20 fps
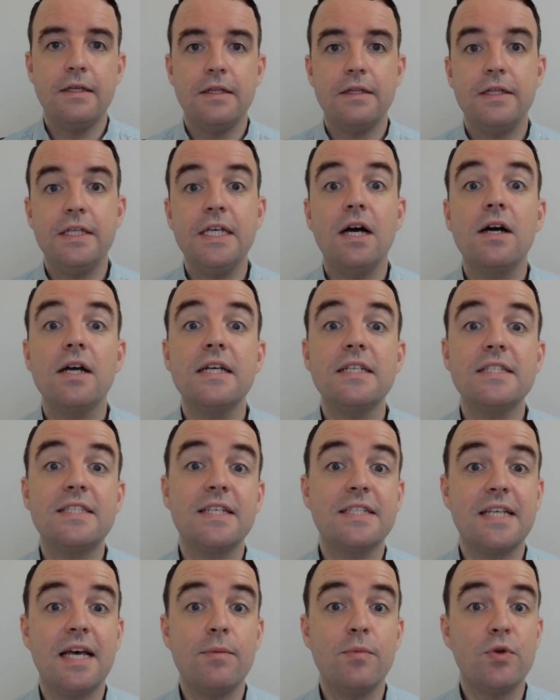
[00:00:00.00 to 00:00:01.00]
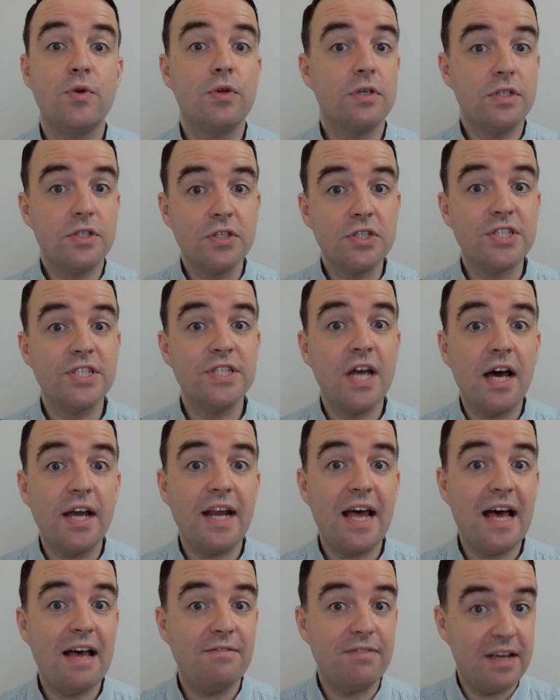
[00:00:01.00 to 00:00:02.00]
The IELTS examiner does not
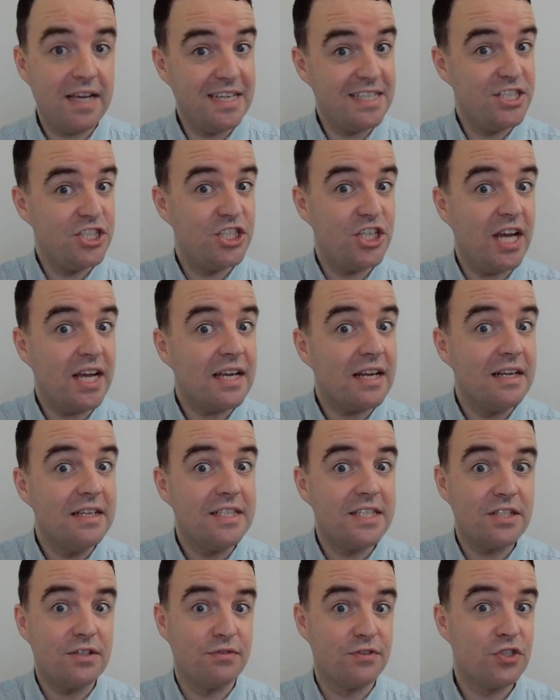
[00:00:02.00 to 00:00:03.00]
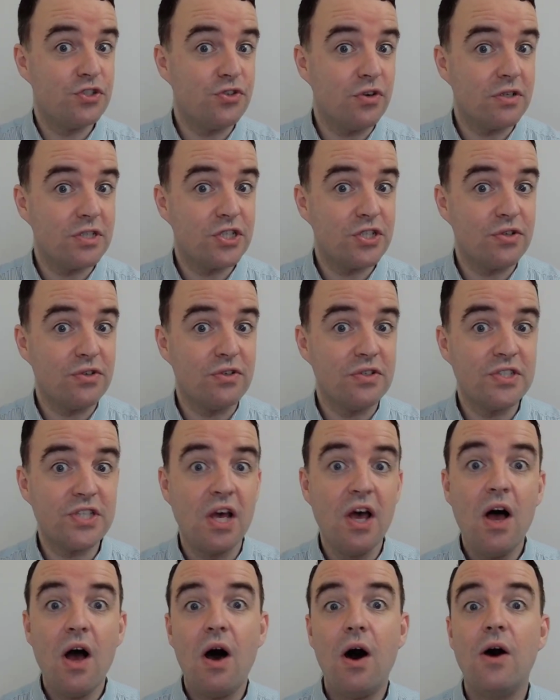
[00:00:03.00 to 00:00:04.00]
have a checklist of structures
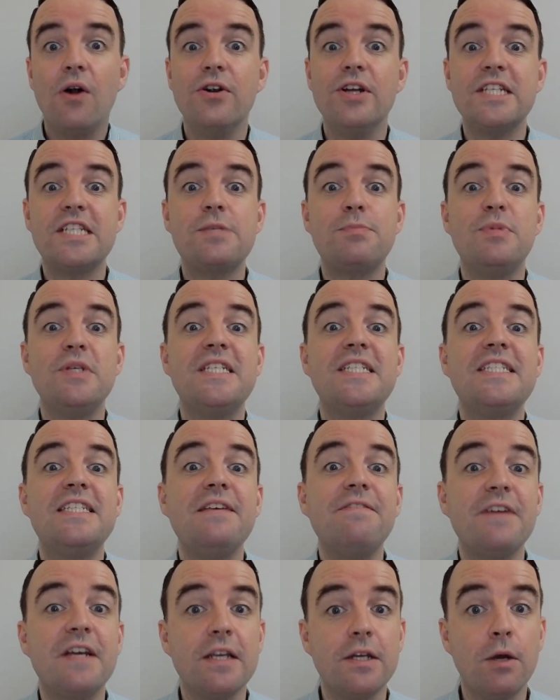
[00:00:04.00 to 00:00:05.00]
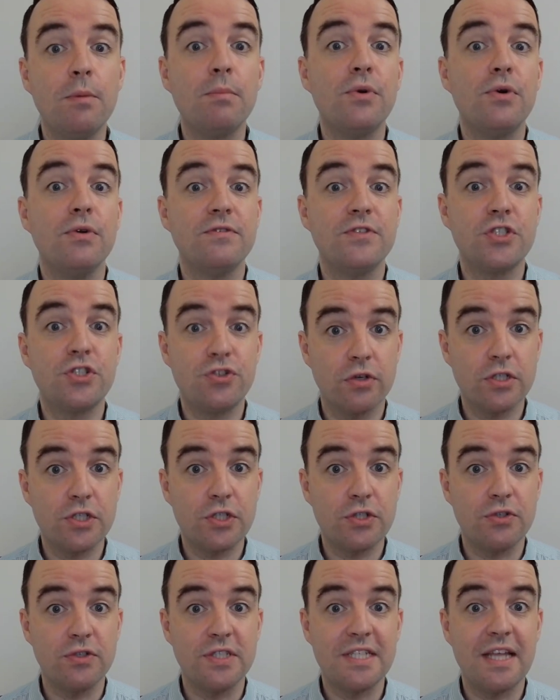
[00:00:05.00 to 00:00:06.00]
or a specific number of
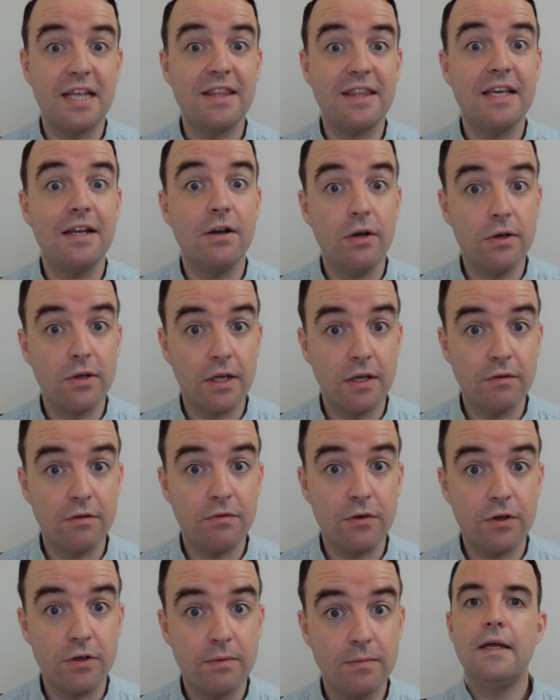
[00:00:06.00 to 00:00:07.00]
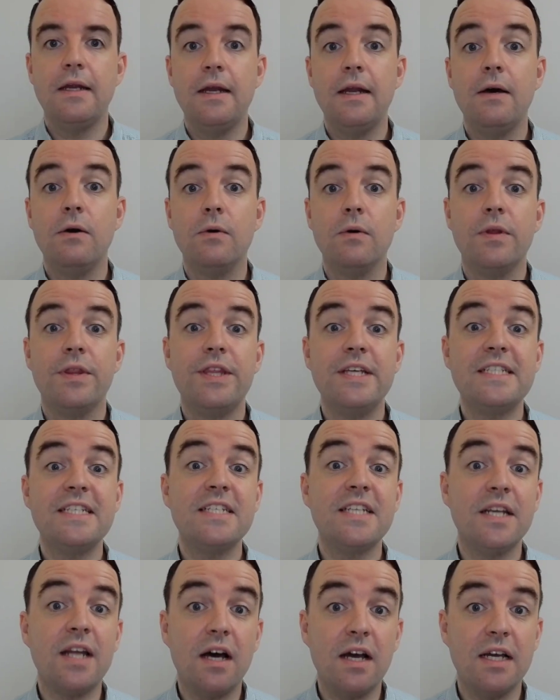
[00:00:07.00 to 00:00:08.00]
structures that they are looking for. Now, this is
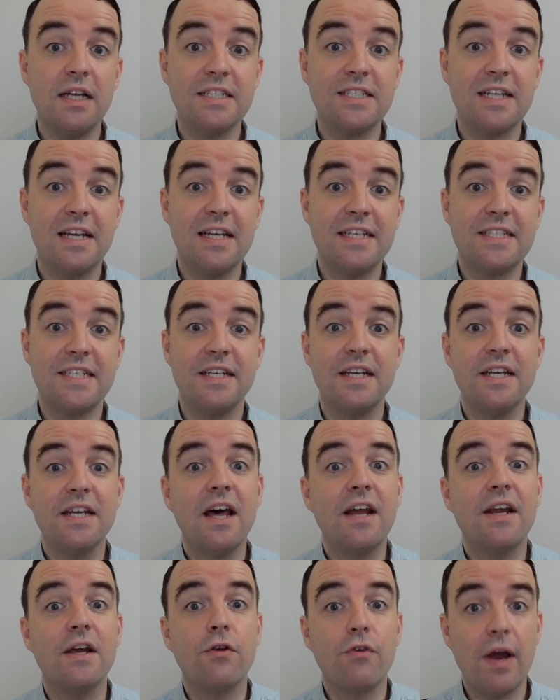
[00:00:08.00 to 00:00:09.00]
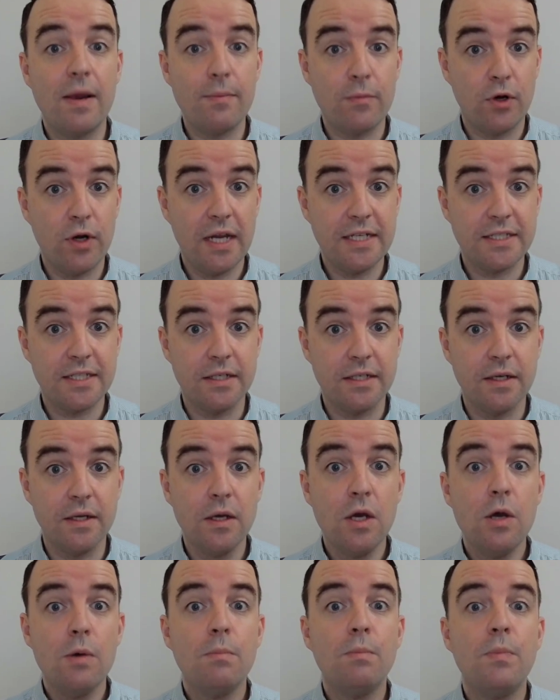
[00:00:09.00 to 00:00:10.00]
an IELTS lesson, not a grammar lesson,
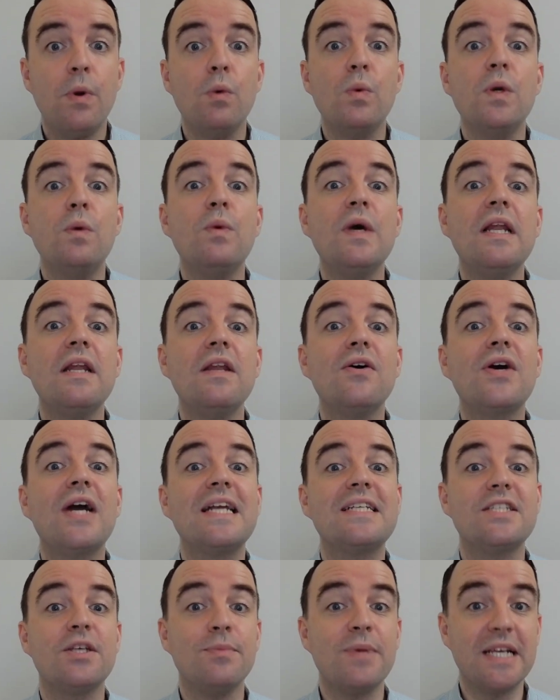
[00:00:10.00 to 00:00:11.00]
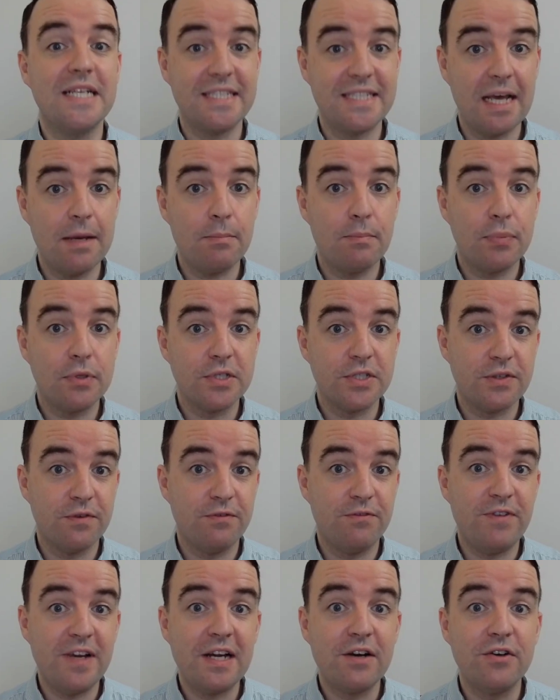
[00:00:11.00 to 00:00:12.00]
but we will look at some examples of
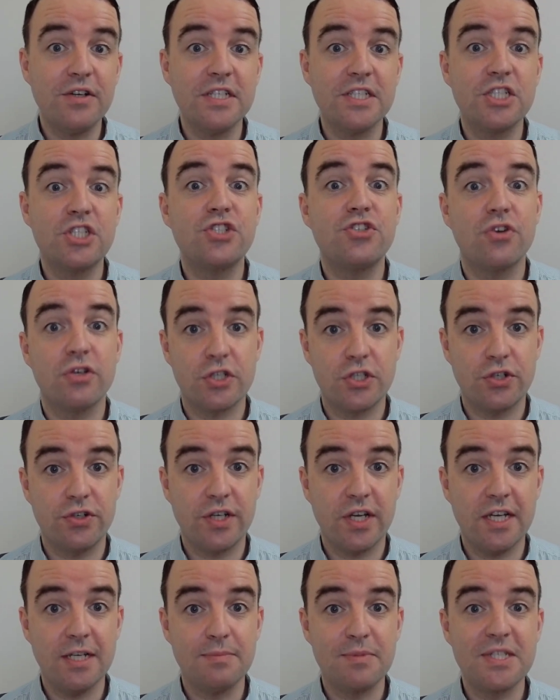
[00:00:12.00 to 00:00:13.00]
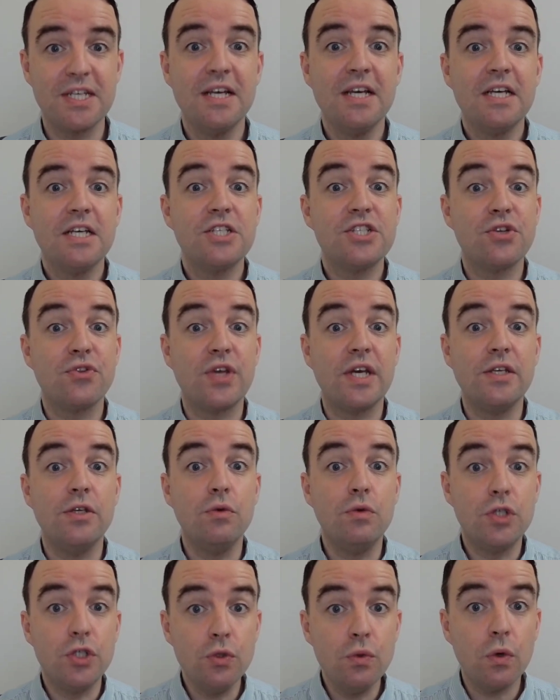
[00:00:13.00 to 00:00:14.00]
various structure types so that you
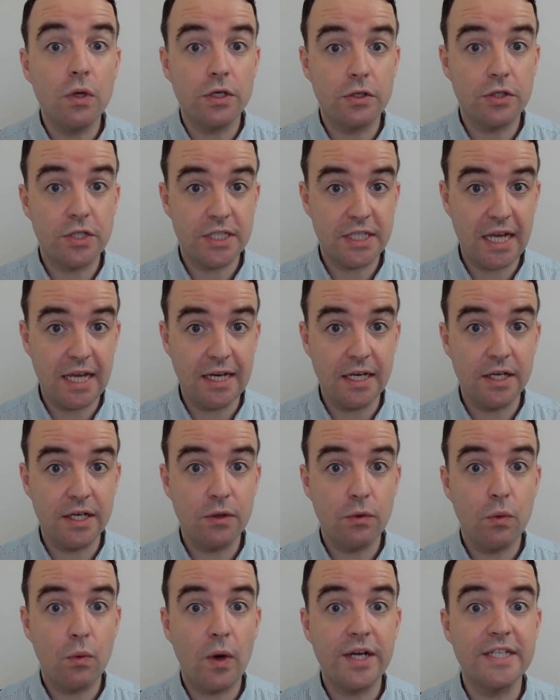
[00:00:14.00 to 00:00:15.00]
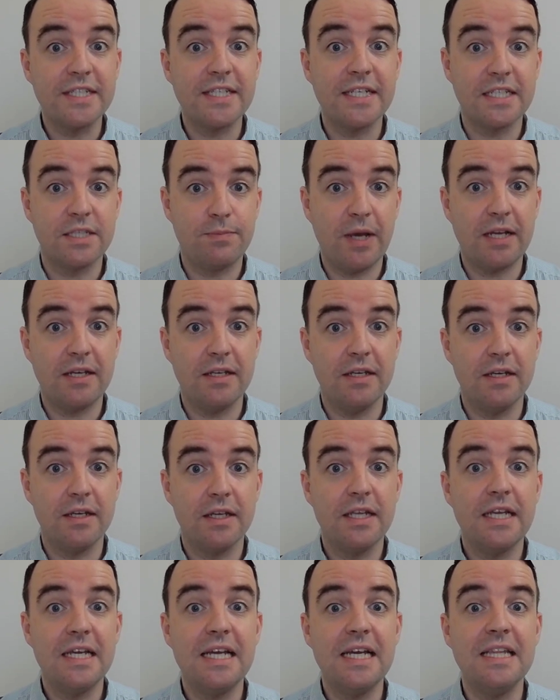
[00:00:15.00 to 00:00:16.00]
do understand what is expected
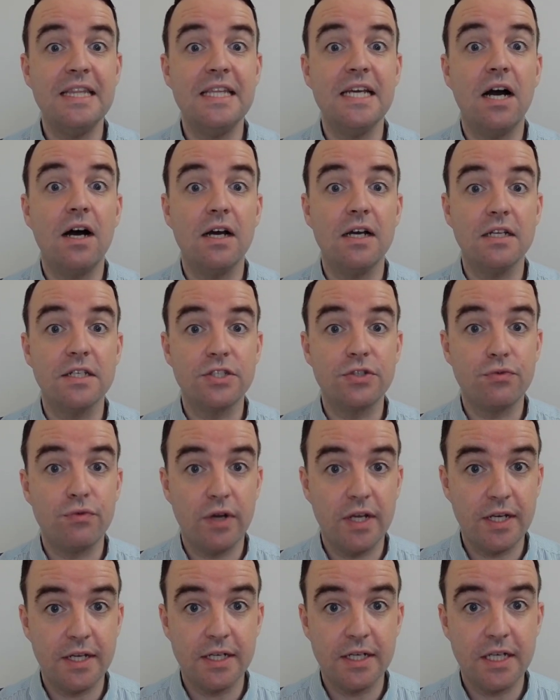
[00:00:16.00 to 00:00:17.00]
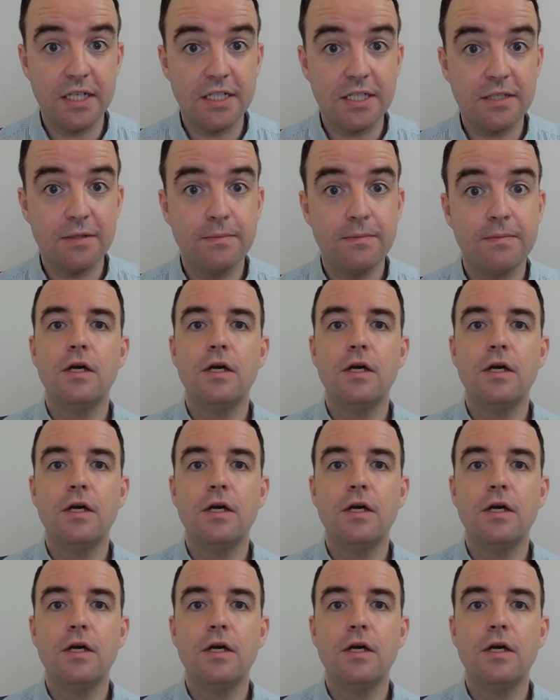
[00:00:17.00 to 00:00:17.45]
in the IELTS writing test.